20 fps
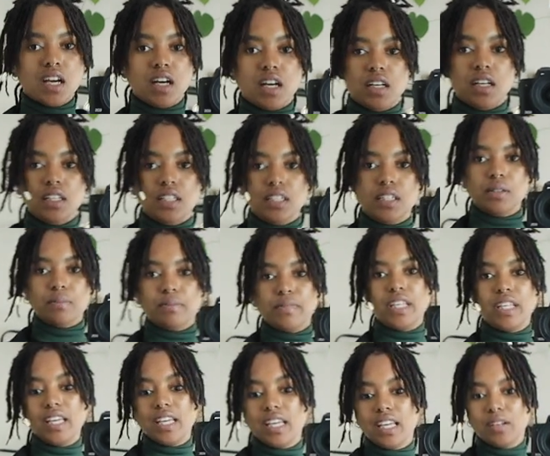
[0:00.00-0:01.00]
Um,
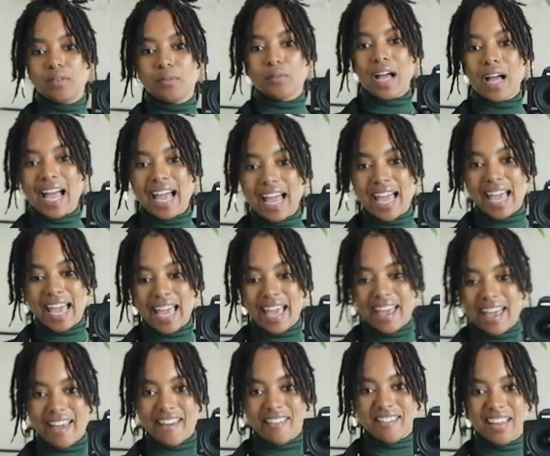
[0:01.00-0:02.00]
then I
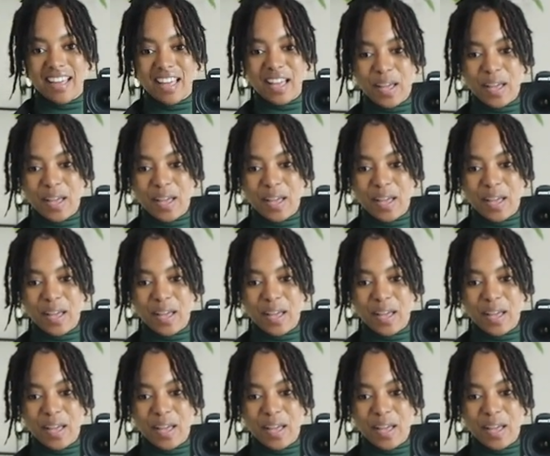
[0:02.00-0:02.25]
have